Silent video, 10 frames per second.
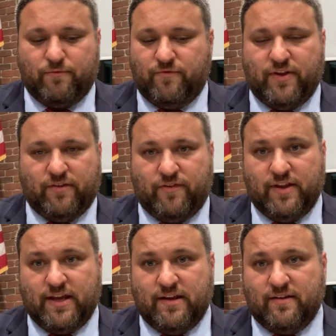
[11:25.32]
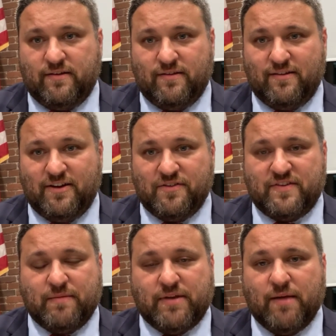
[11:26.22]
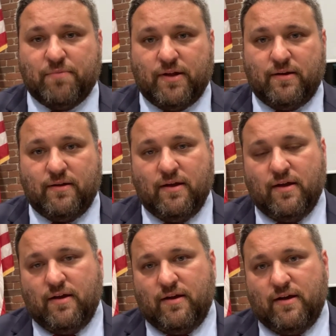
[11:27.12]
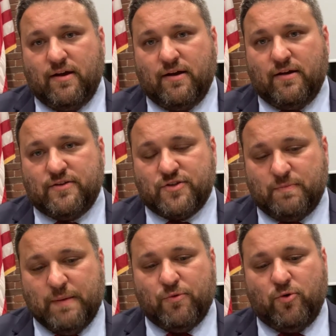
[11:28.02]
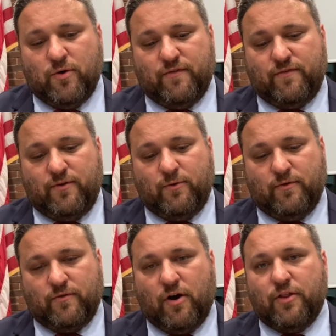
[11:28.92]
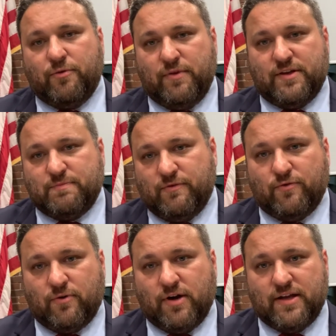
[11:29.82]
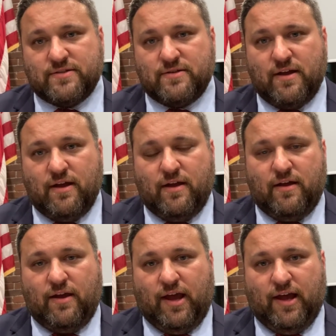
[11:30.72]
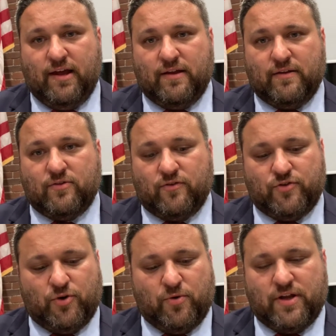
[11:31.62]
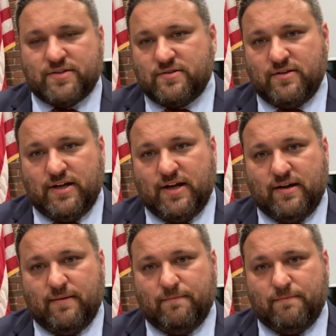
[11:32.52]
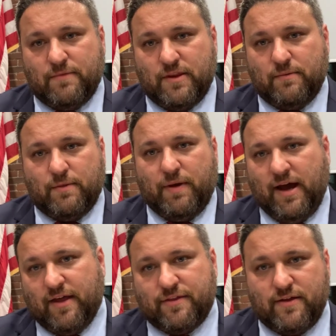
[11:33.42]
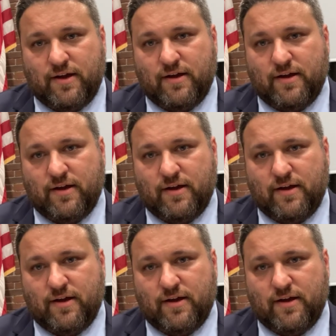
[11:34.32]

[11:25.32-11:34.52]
filling in the same template, and so the people who have gone through this before us and sort of shown us the path.